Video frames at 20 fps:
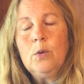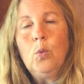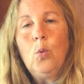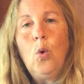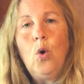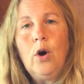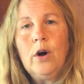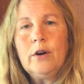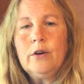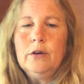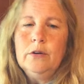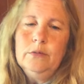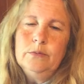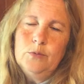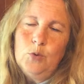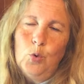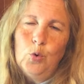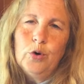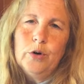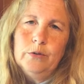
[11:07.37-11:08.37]
water,
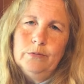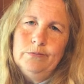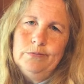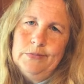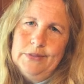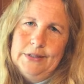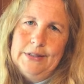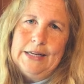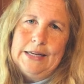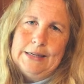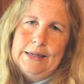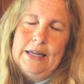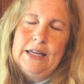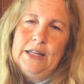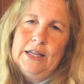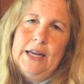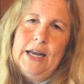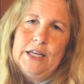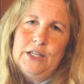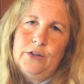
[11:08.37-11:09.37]
or in
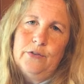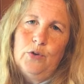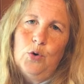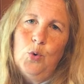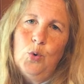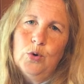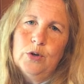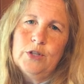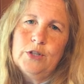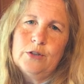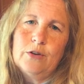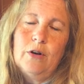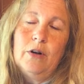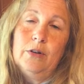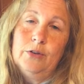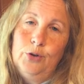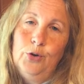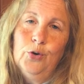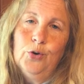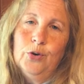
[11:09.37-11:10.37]
the case of a horse
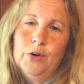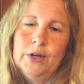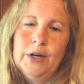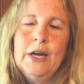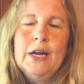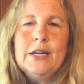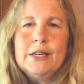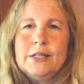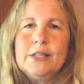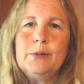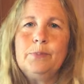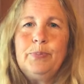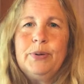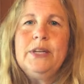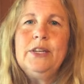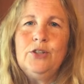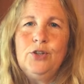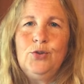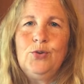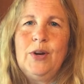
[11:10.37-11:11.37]
stall, urine, to
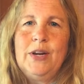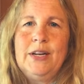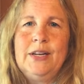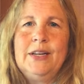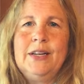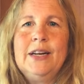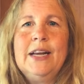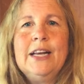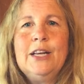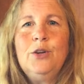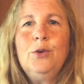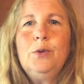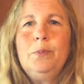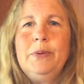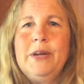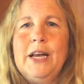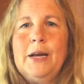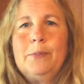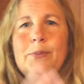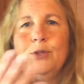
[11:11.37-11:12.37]
penetrate it. You'd
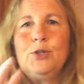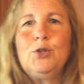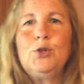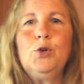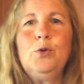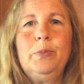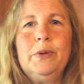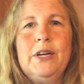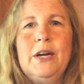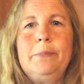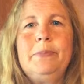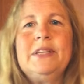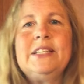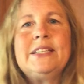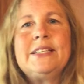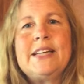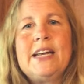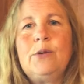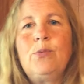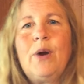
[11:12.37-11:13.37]
be able to scoop it up and
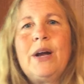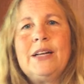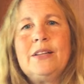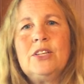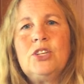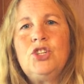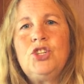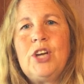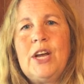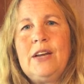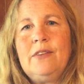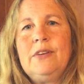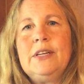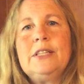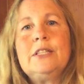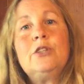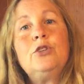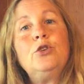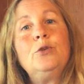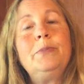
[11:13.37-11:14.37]
stay right in the
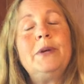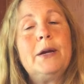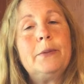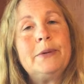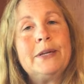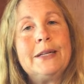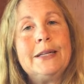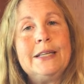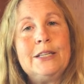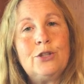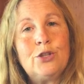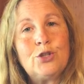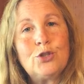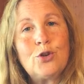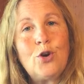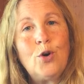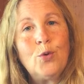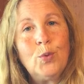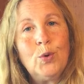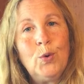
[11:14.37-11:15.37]
shavings, and you'd be able to clean the
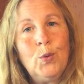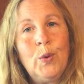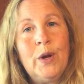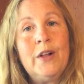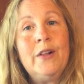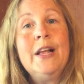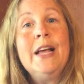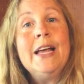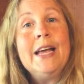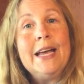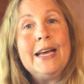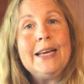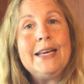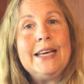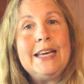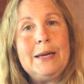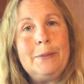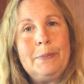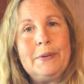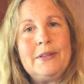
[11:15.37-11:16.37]
stall real well and
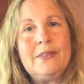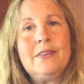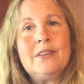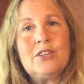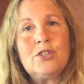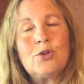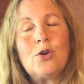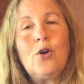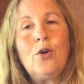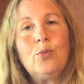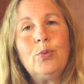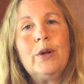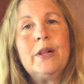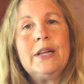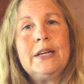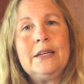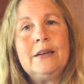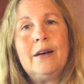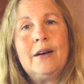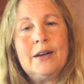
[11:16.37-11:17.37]
keep the stall
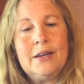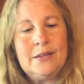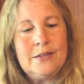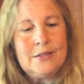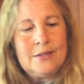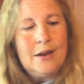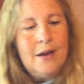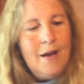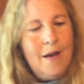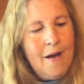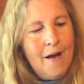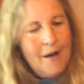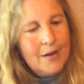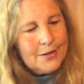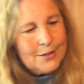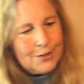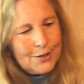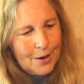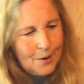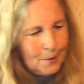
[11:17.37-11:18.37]
really nice.
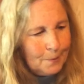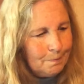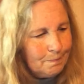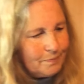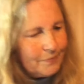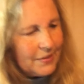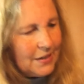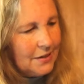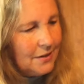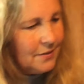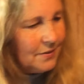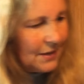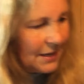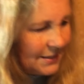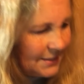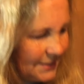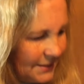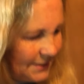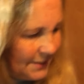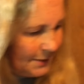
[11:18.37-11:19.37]
So
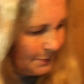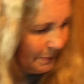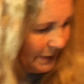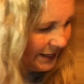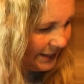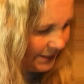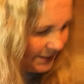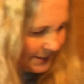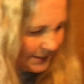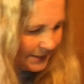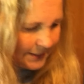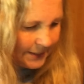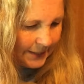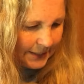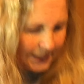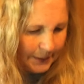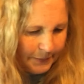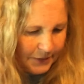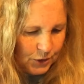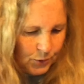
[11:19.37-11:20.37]
that's the space
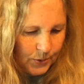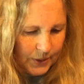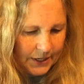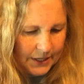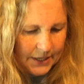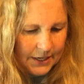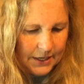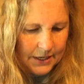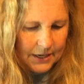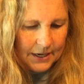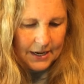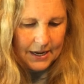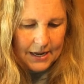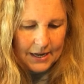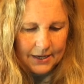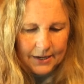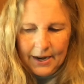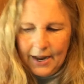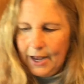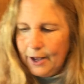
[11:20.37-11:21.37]
in between it.
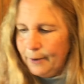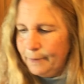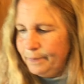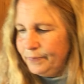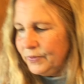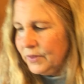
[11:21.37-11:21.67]
Now,